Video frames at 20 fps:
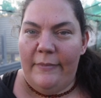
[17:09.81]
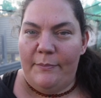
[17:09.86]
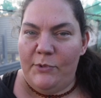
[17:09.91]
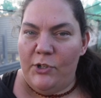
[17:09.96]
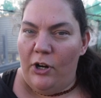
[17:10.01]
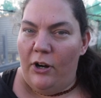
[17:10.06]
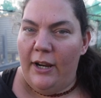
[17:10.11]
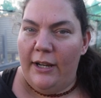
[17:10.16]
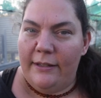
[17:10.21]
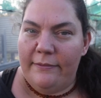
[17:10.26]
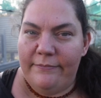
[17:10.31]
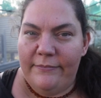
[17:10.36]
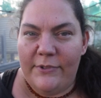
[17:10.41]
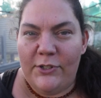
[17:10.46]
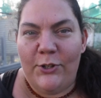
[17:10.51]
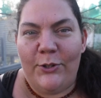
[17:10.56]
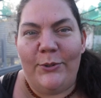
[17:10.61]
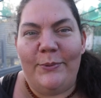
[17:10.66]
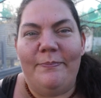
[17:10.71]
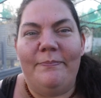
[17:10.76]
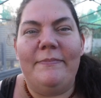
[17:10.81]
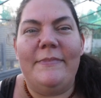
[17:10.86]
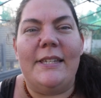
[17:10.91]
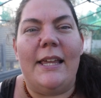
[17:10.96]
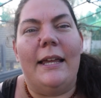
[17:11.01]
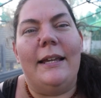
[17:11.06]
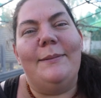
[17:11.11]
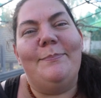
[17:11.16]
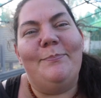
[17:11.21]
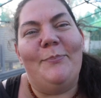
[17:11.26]
trying to
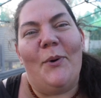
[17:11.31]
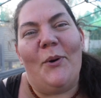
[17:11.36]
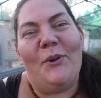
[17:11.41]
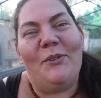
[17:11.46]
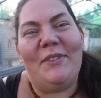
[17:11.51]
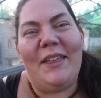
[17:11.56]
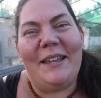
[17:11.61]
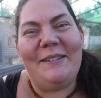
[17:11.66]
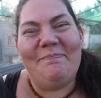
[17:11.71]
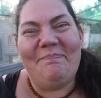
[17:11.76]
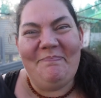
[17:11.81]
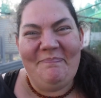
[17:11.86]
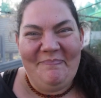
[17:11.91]
say more of that.